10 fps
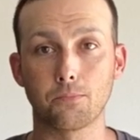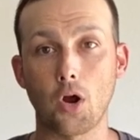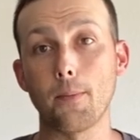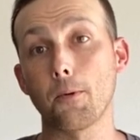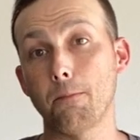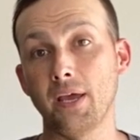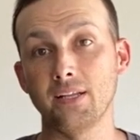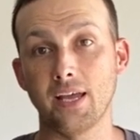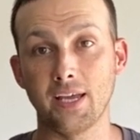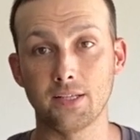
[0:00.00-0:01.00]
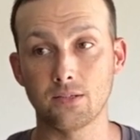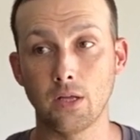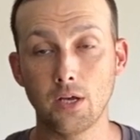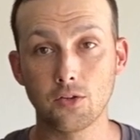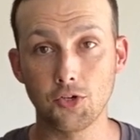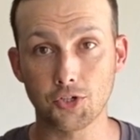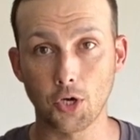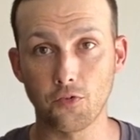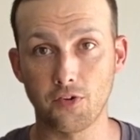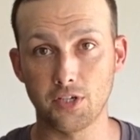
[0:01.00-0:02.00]
primer, paint, and clear
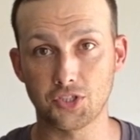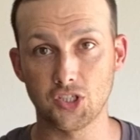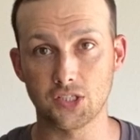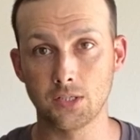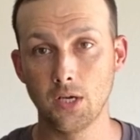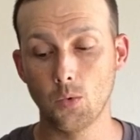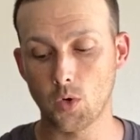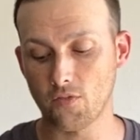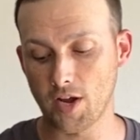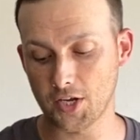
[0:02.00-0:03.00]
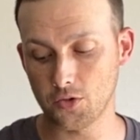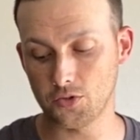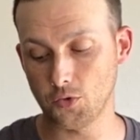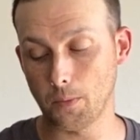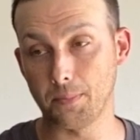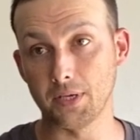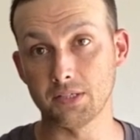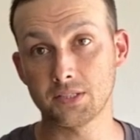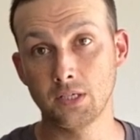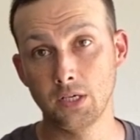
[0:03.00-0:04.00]
coat finishes whenever I go to do a
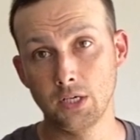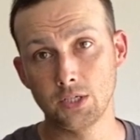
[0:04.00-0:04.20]
piece.